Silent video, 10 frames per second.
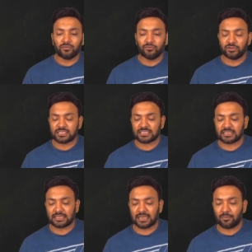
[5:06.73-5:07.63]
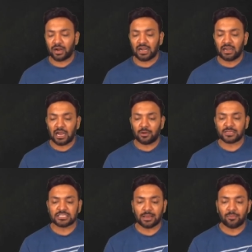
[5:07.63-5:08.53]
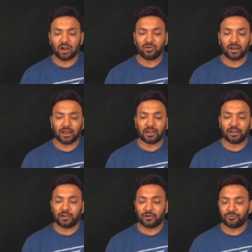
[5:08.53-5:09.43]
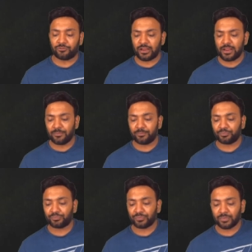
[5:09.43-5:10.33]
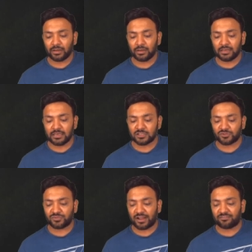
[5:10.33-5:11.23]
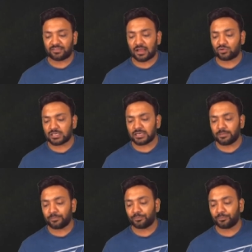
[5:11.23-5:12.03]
which is nothing but how much is the amount? 100 into 50 is 5000.